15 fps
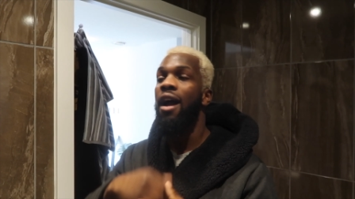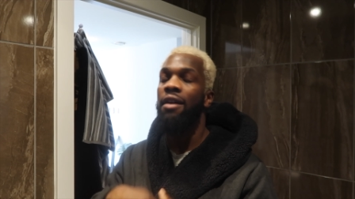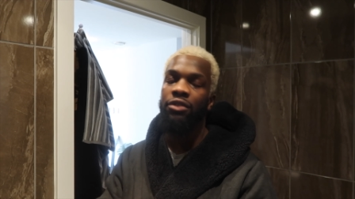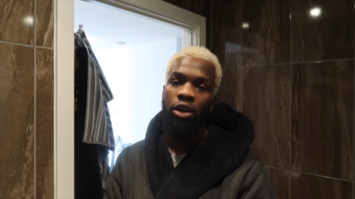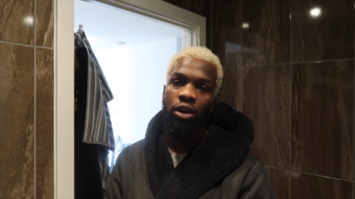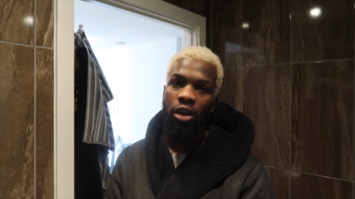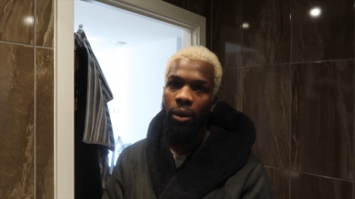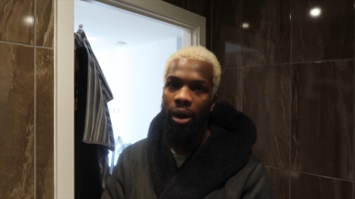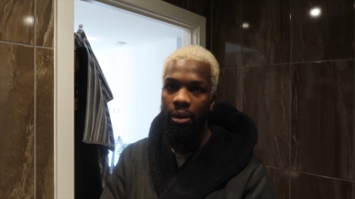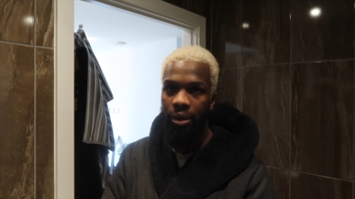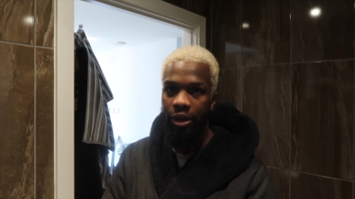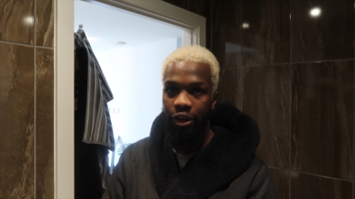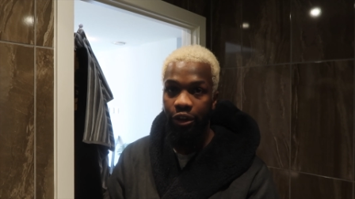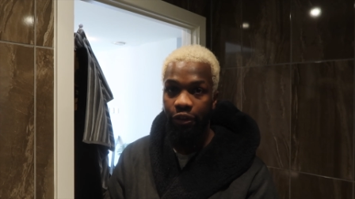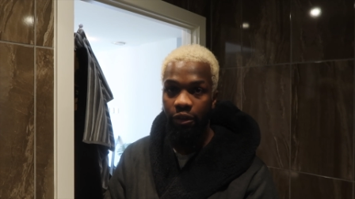I have no clue what I
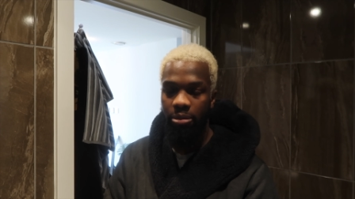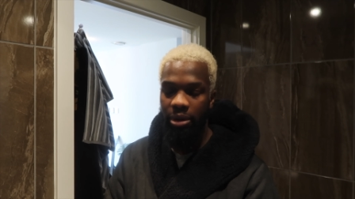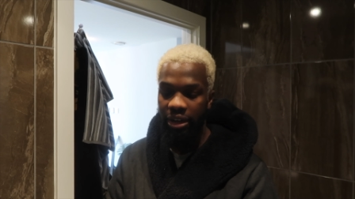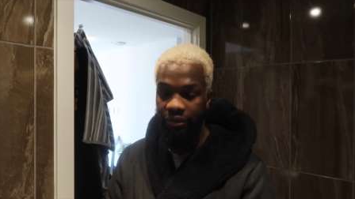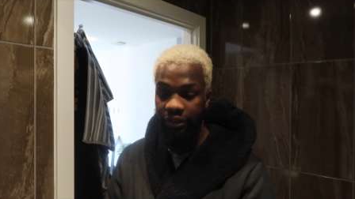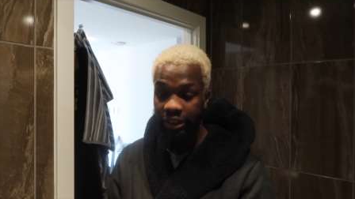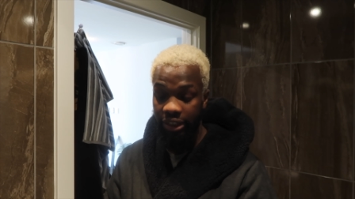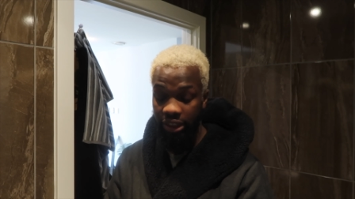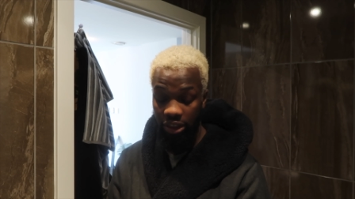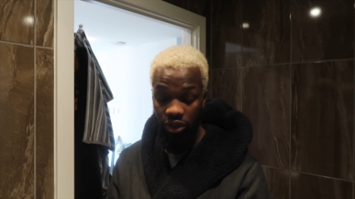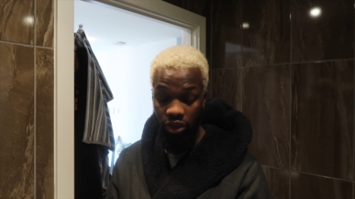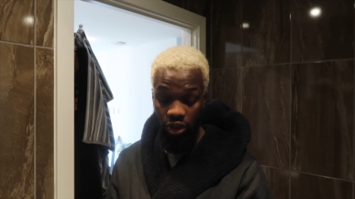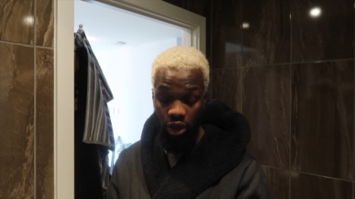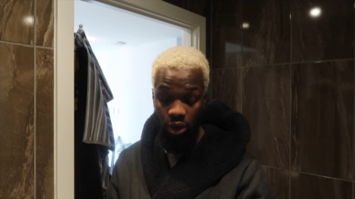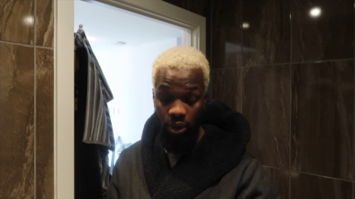want to do for breakfast,
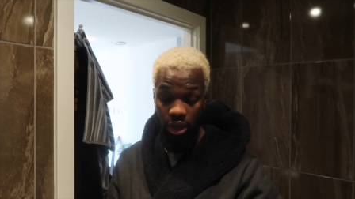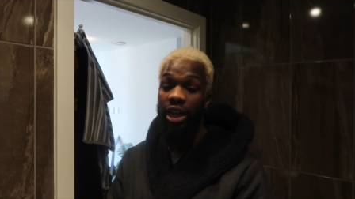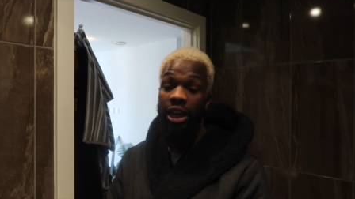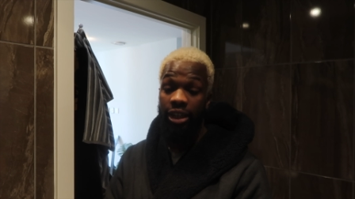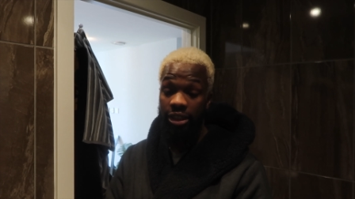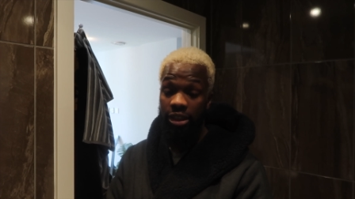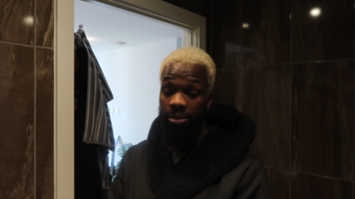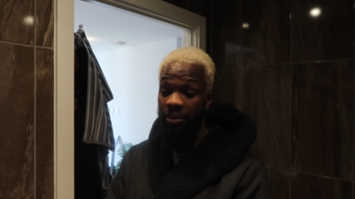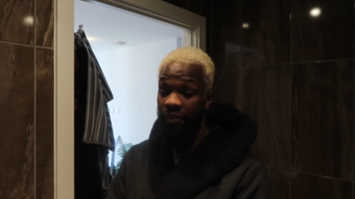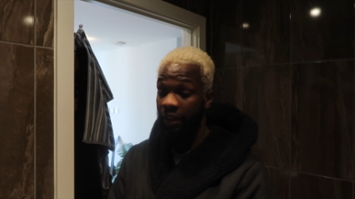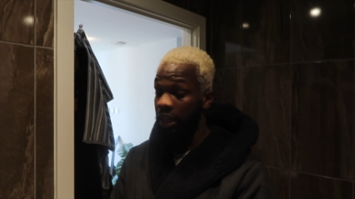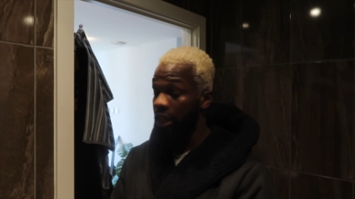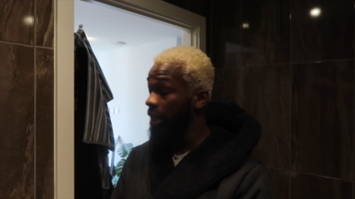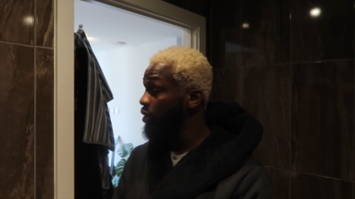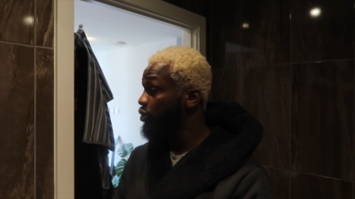so that needs to be
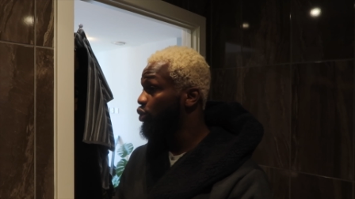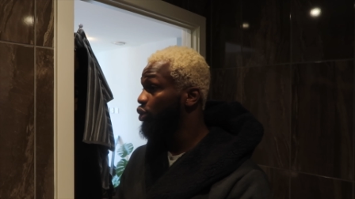figured out